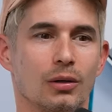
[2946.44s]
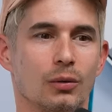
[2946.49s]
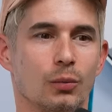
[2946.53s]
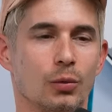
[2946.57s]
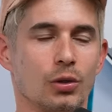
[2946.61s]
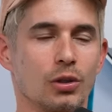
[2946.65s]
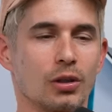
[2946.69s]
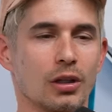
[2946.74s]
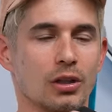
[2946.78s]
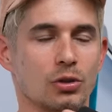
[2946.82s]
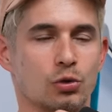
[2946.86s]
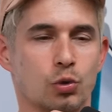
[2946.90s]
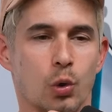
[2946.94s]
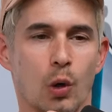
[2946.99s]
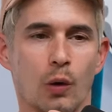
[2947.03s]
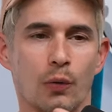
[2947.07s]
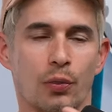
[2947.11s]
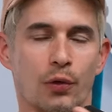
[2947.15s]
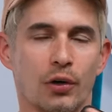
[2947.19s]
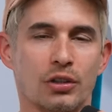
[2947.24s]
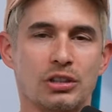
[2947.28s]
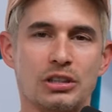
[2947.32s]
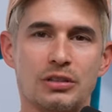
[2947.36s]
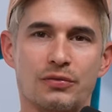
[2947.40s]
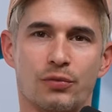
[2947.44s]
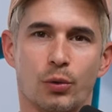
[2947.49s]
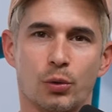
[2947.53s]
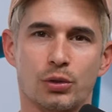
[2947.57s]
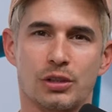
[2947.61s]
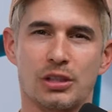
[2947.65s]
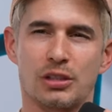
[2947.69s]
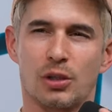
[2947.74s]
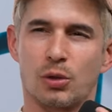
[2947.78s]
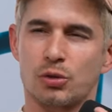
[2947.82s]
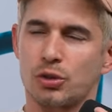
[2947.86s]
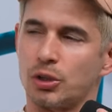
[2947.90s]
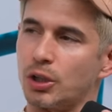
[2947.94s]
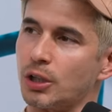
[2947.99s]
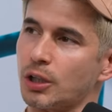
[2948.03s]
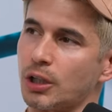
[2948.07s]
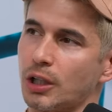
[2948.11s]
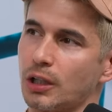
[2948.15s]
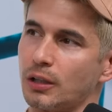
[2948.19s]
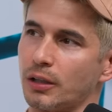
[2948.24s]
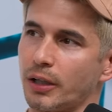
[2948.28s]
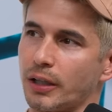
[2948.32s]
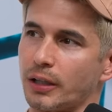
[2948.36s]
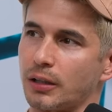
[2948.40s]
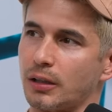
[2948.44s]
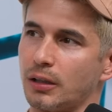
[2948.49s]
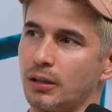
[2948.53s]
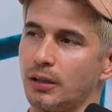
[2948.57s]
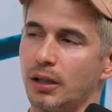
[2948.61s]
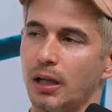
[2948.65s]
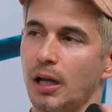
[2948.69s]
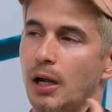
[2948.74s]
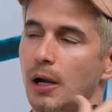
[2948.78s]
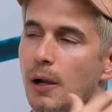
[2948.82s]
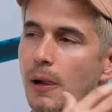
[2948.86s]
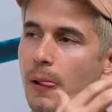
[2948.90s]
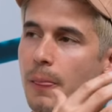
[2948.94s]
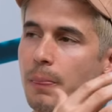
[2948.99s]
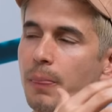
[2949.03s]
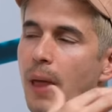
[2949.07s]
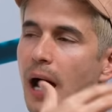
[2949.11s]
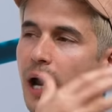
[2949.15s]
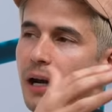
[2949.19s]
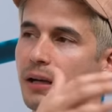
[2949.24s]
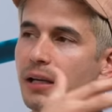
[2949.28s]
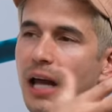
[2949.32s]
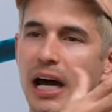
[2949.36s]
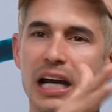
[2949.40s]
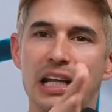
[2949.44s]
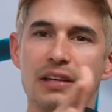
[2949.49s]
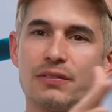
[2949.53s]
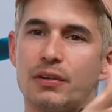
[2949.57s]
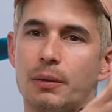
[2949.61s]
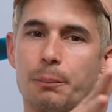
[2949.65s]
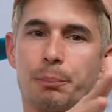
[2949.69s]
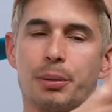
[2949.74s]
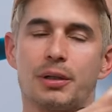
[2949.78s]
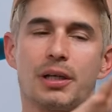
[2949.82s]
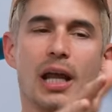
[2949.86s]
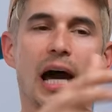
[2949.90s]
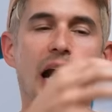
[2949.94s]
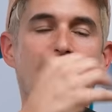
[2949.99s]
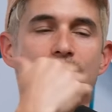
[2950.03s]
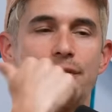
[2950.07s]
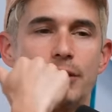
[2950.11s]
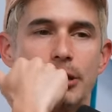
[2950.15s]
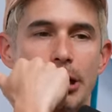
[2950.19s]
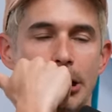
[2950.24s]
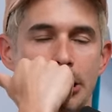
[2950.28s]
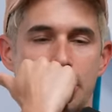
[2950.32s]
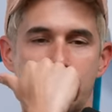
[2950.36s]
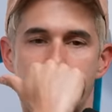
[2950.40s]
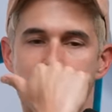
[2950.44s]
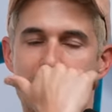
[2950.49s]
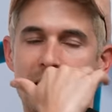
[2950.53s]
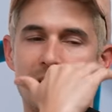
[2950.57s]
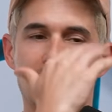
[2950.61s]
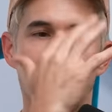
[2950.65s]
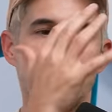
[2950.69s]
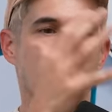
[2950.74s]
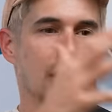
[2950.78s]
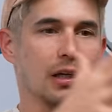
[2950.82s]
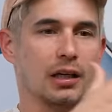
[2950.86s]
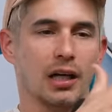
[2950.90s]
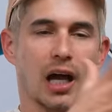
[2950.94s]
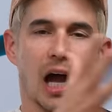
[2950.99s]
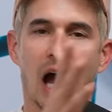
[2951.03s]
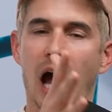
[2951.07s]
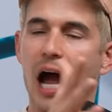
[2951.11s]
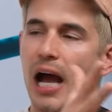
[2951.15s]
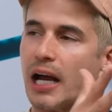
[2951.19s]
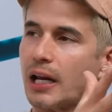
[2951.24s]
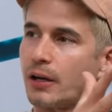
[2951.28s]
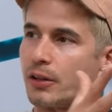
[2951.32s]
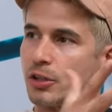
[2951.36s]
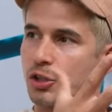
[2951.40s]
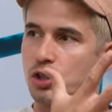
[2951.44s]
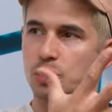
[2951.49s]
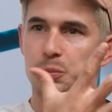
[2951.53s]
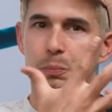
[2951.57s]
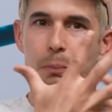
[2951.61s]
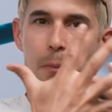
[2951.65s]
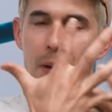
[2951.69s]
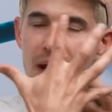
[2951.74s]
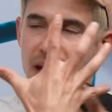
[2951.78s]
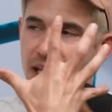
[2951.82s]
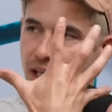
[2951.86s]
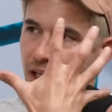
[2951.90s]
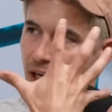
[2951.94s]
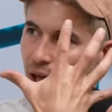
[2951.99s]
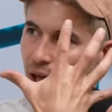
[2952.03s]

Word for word: when you're like 12, 13, 14, those hookup like I remember, yeah, not like, not even but not even like any like, like cock and just making